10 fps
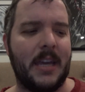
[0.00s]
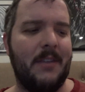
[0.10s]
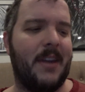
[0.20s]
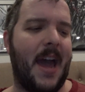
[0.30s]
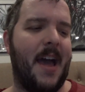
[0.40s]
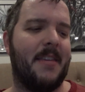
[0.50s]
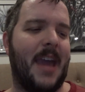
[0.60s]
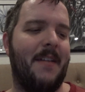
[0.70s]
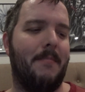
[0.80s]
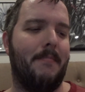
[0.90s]
even has
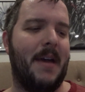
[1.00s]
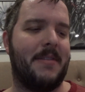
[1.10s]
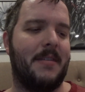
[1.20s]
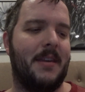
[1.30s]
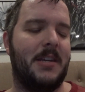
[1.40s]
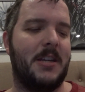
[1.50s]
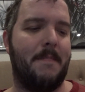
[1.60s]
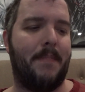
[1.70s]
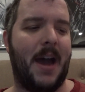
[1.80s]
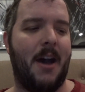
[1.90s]
kind of a message
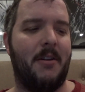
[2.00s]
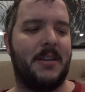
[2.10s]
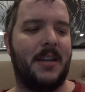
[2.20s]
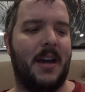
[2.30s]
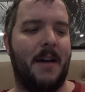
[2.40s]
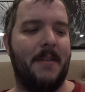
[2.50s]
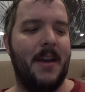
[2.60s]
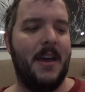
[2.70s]
about uh,